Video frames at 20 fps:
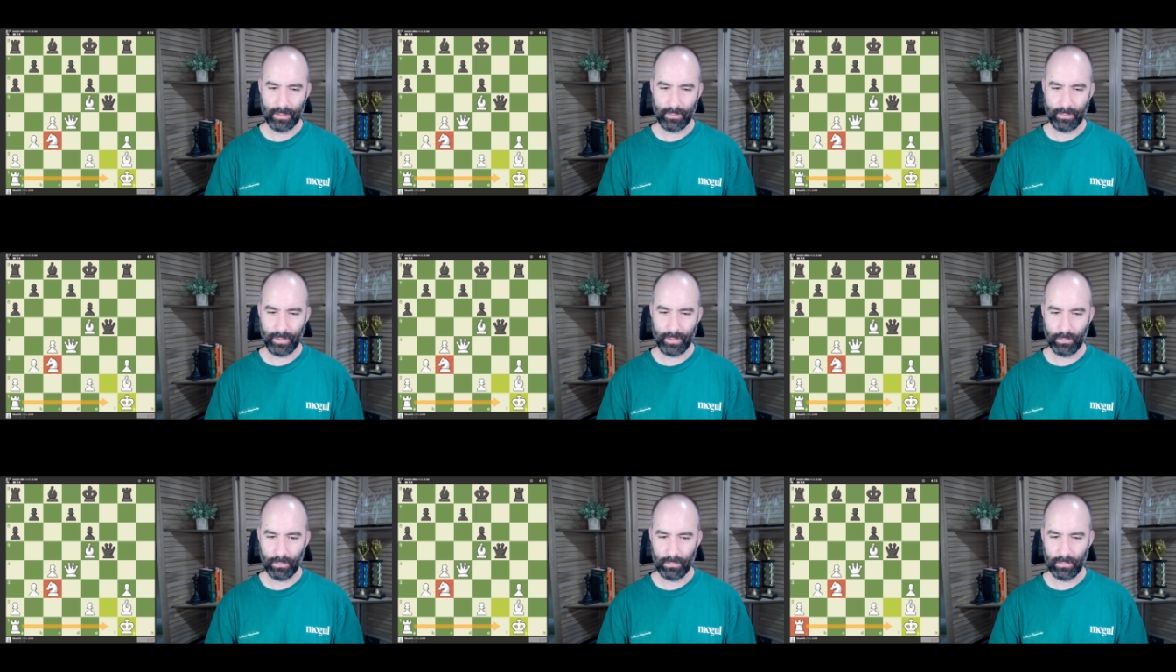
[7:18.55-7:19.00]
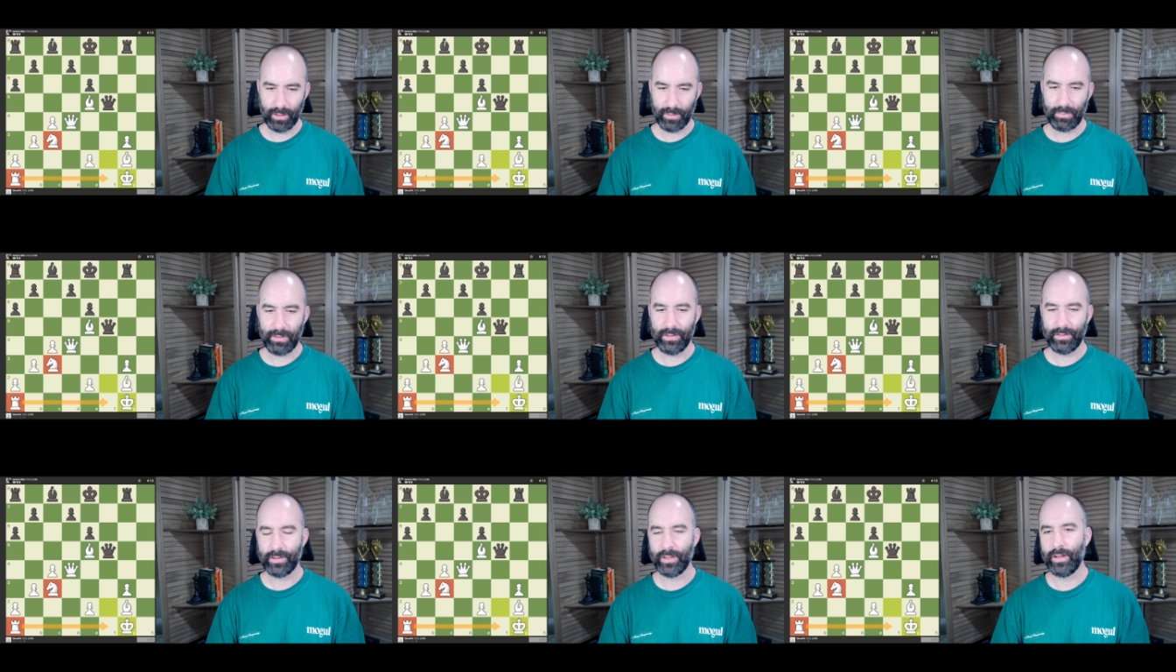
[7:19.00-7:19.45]
The only
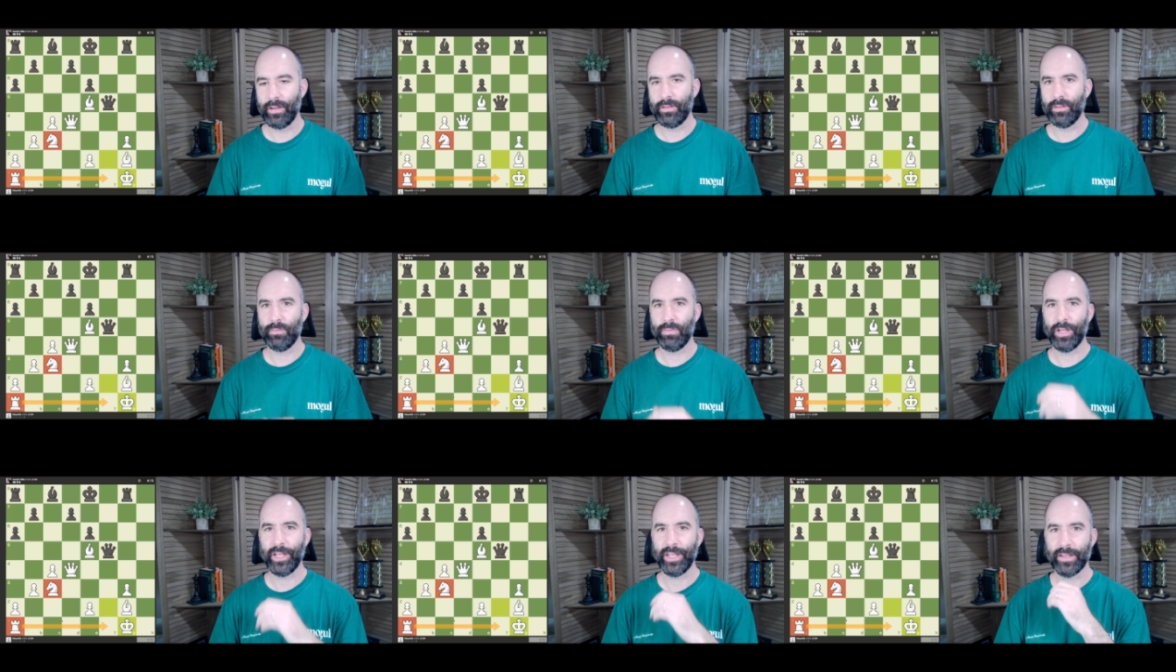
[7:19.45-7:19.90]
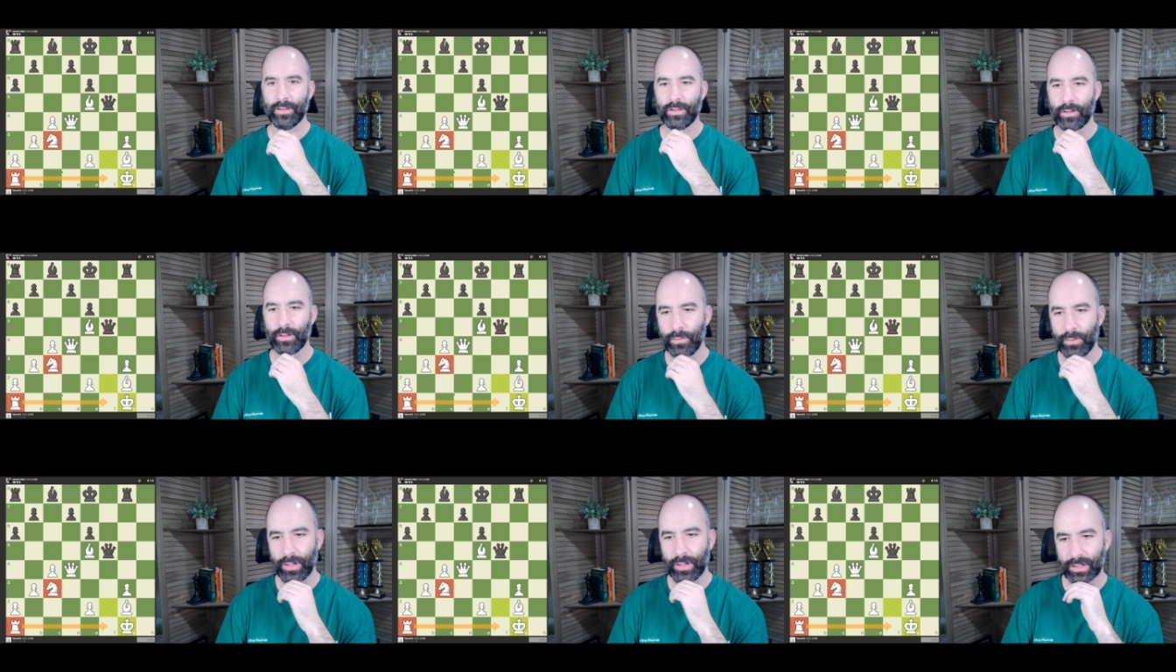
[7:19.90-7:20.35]
piece that isn't playing is
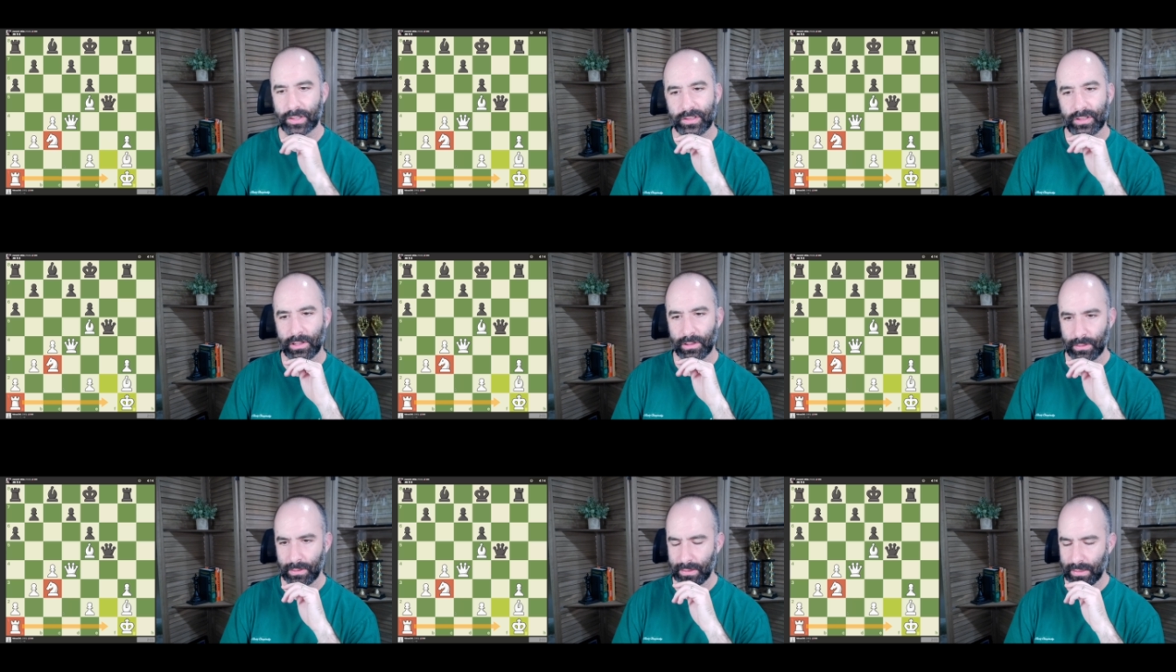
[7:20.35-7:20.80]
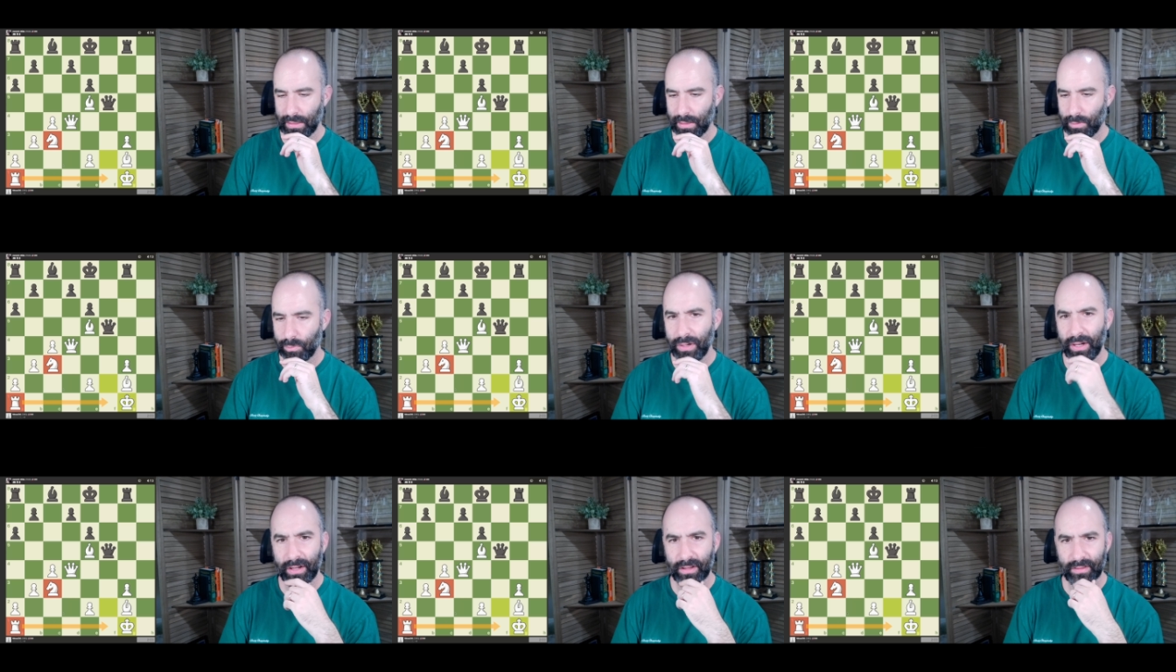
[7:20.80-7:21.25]
the rook. So
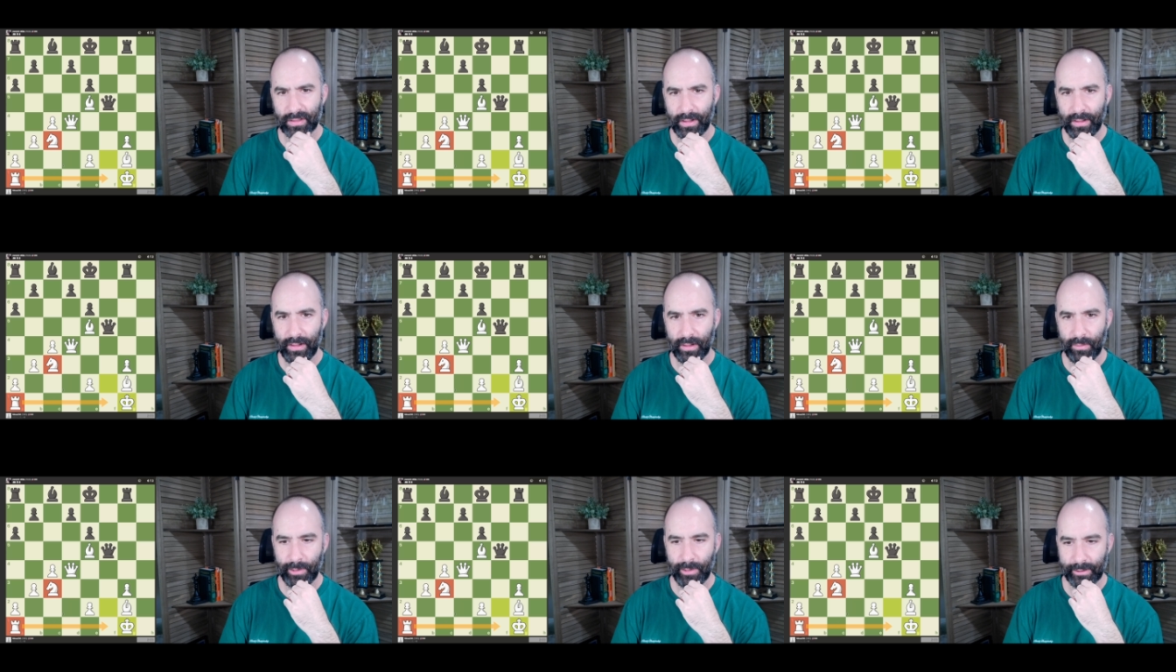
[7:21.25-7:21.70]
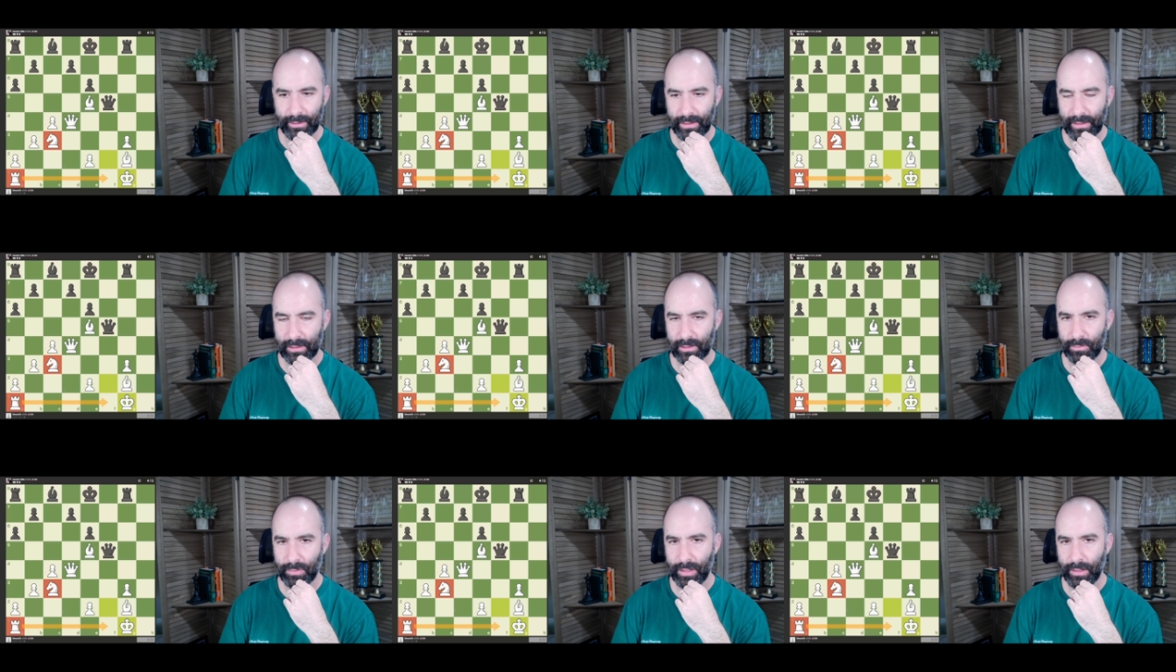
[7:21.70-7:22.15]
pretty excited about
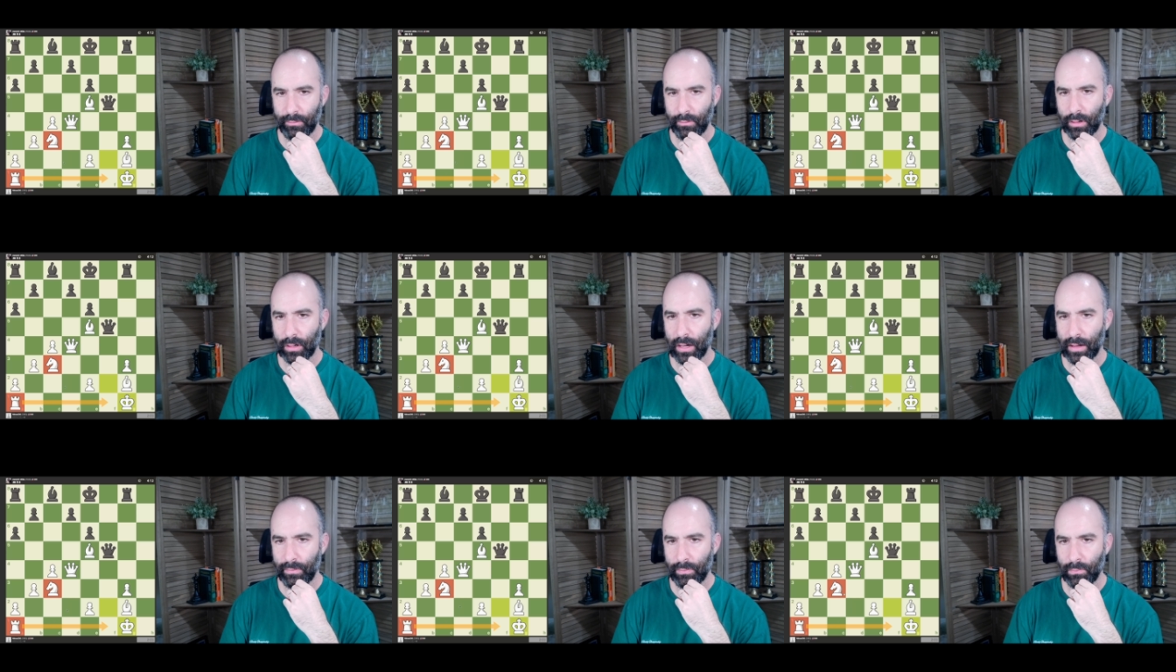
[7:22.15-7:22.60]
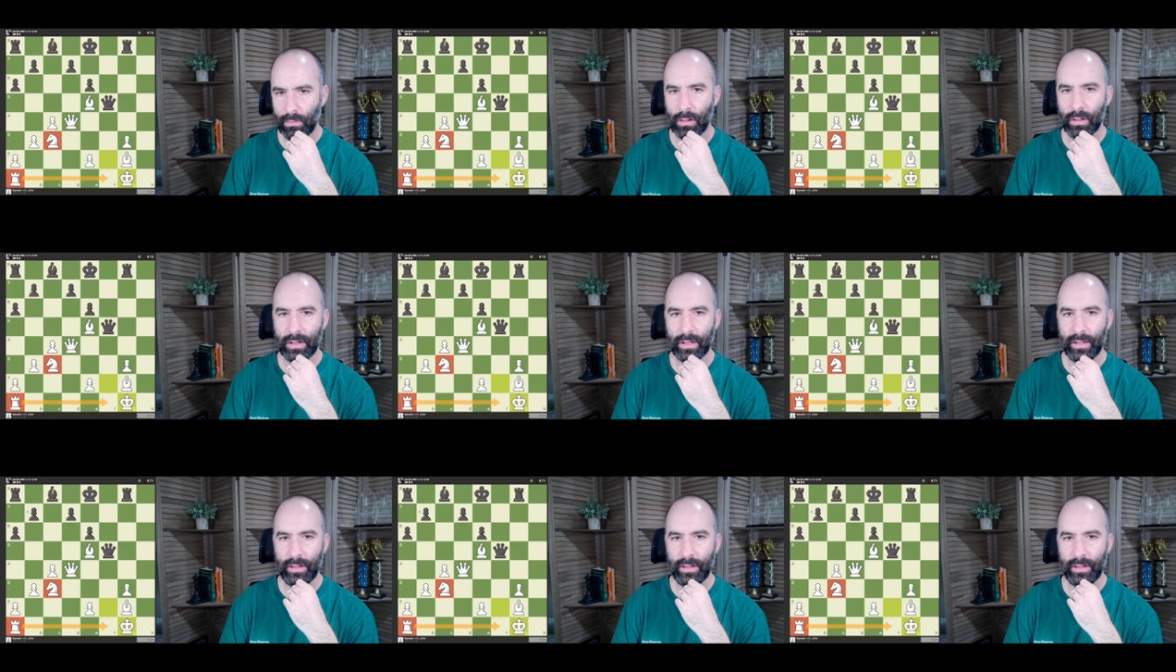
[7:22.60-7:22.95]
getting to play rook f1.